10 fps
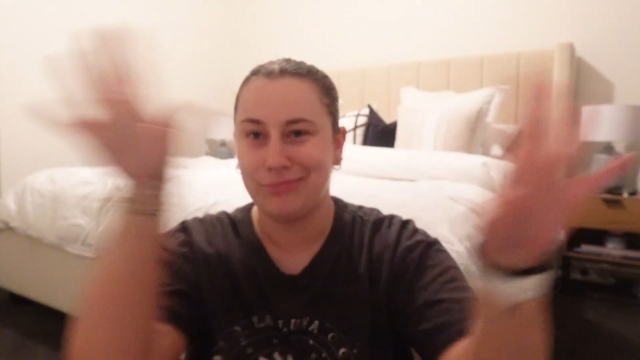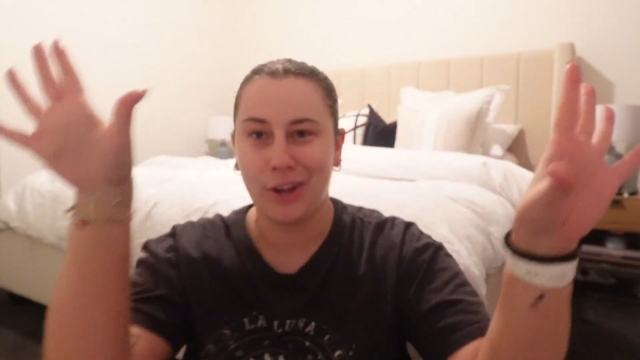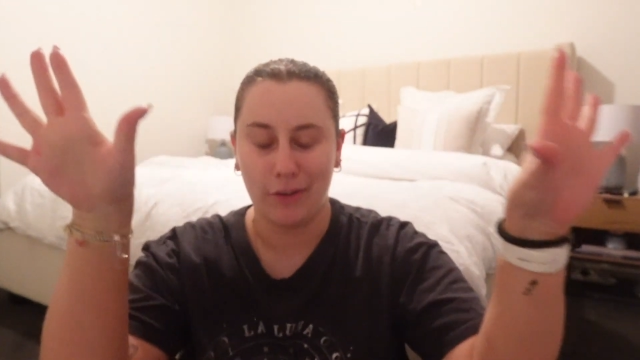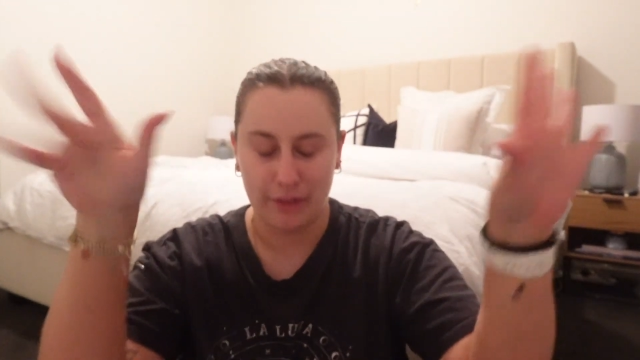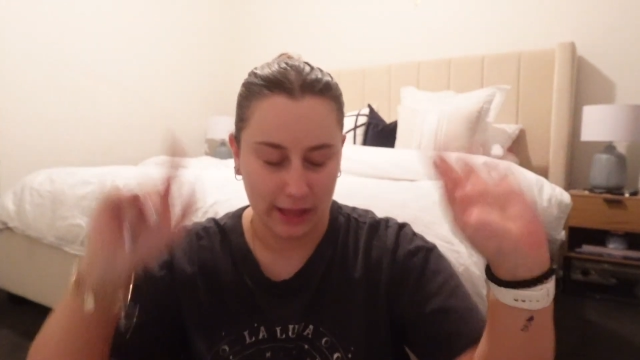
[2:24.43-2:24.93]

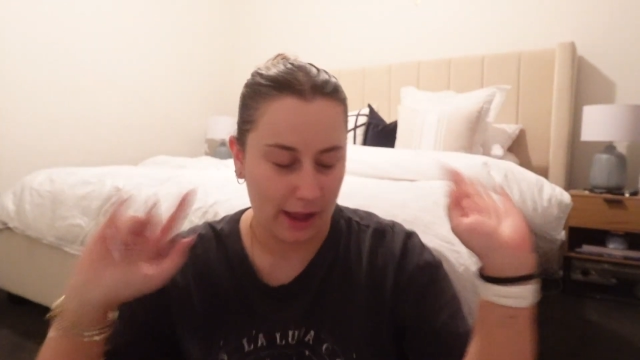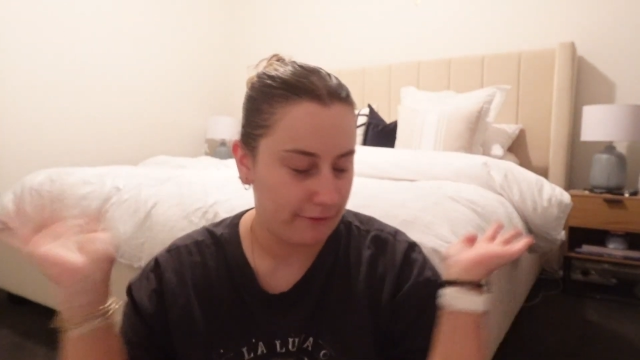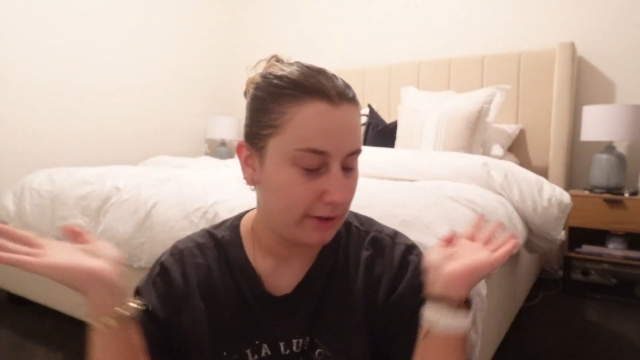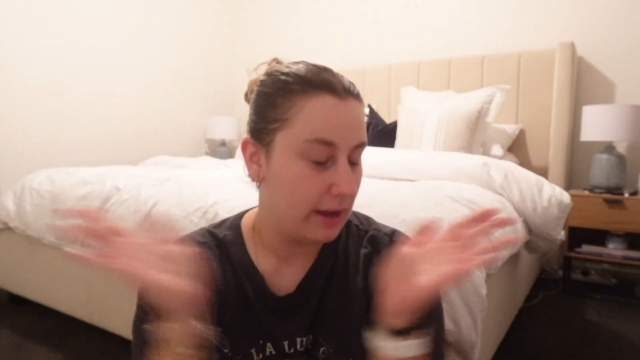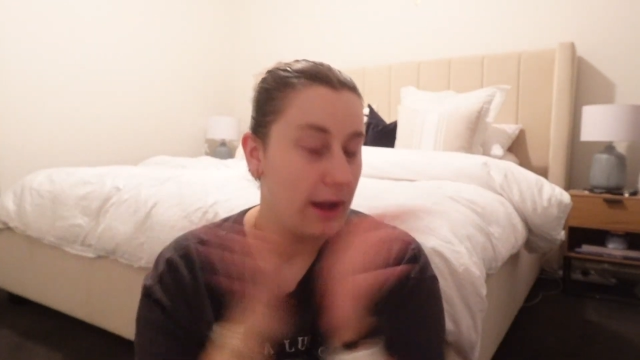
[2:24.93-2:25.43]
Go for your life.
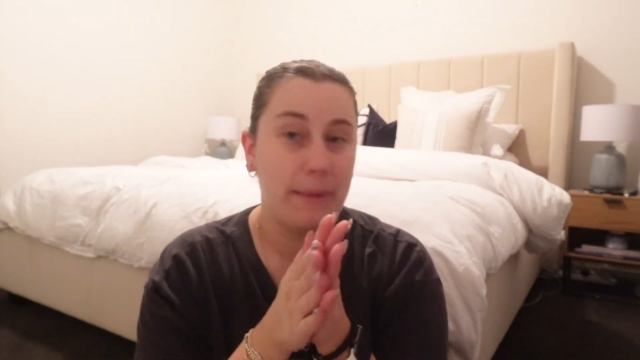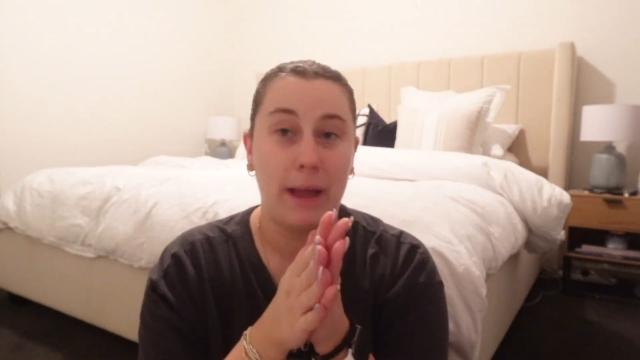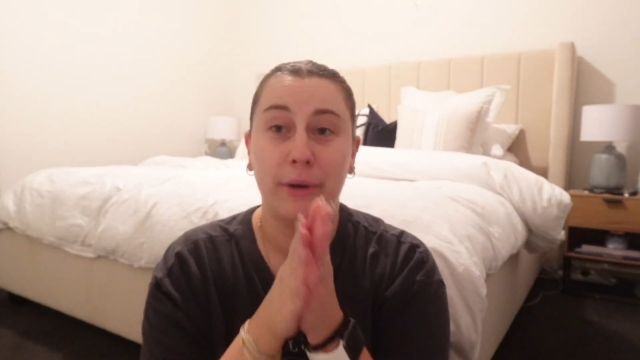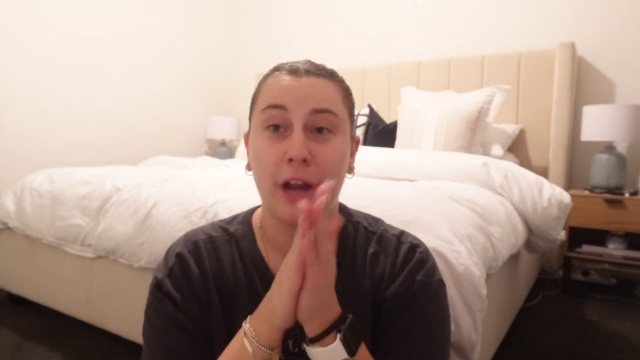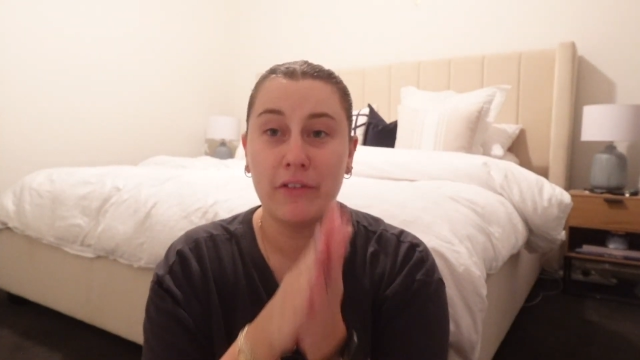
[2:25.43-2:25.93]
But yeah, I'm
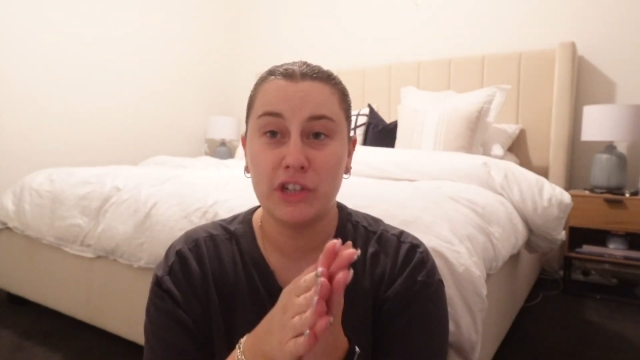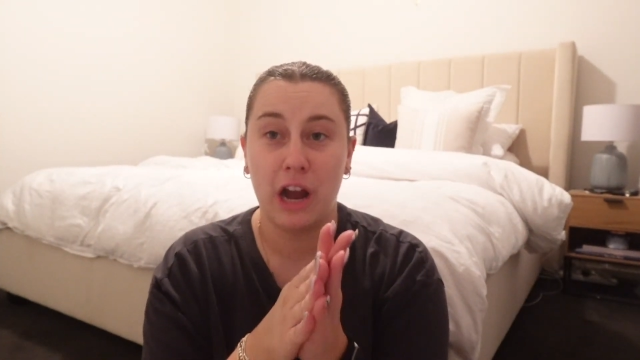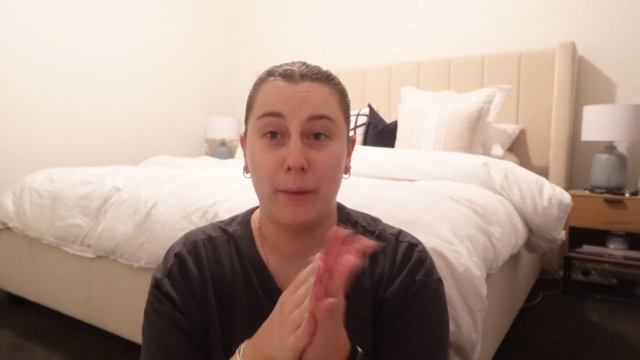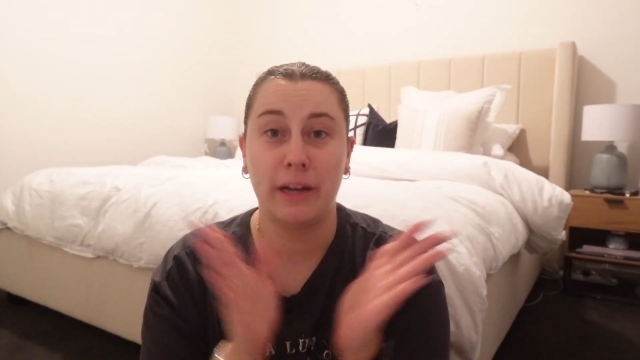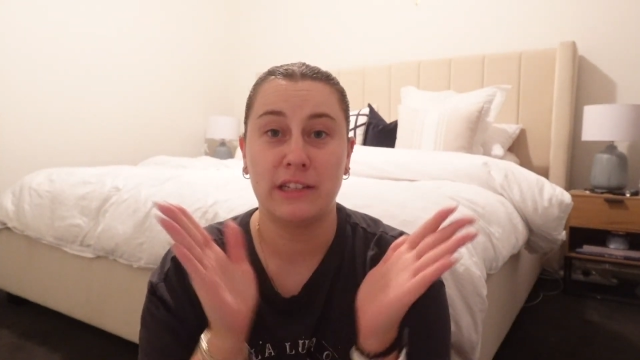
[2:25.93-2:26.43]
gonna go have a
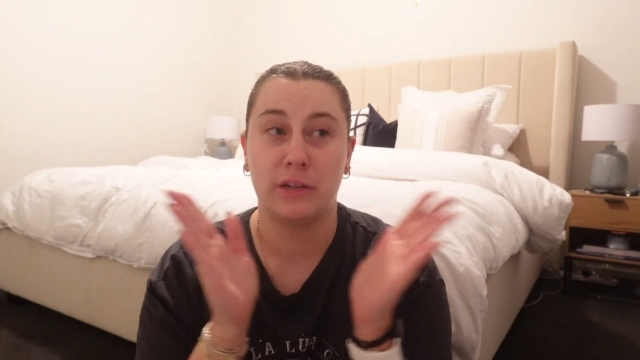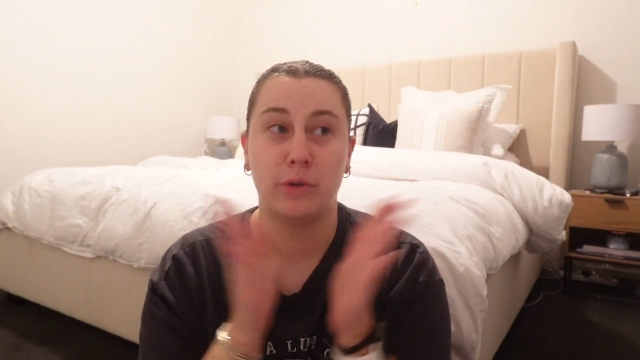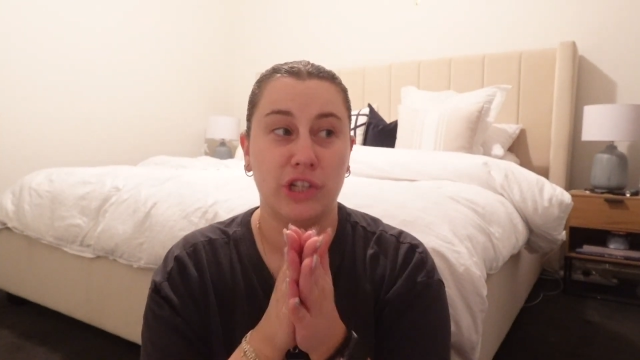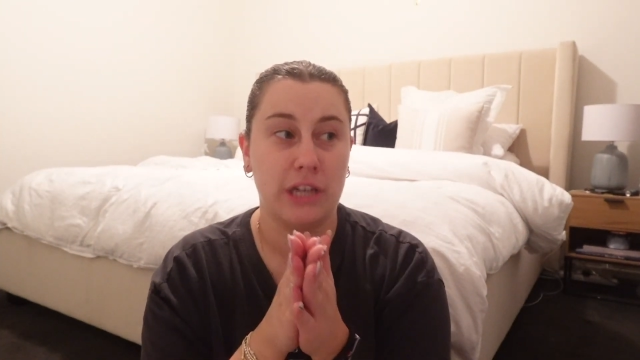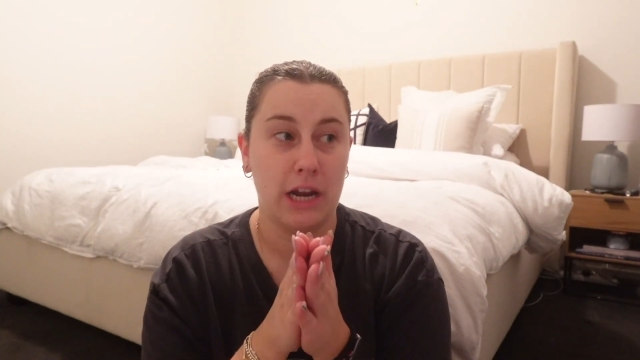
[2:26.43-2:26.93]
shower because I gotta
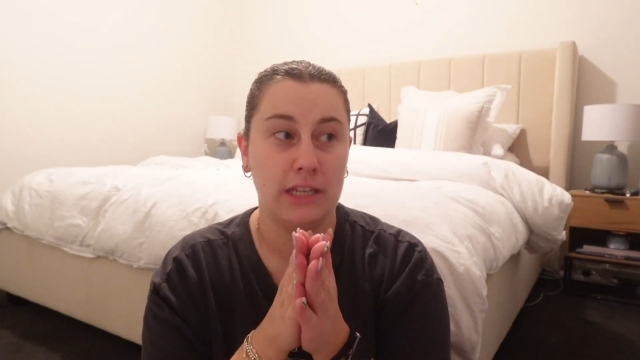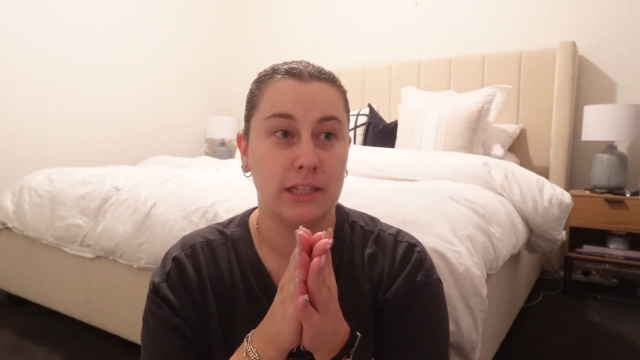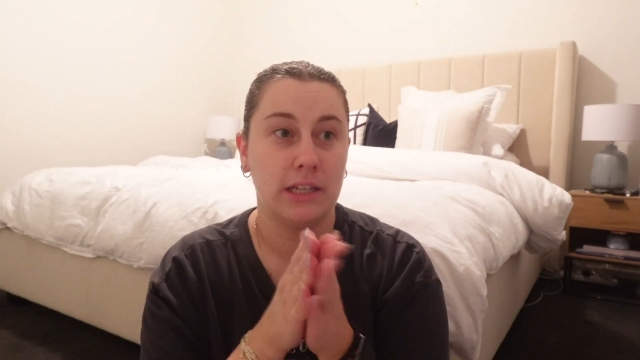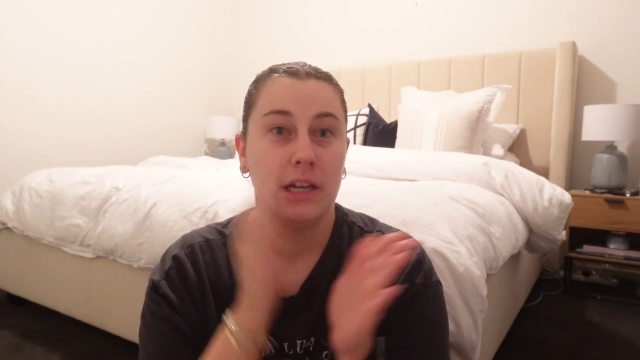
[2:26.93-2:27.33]
watch the tennis.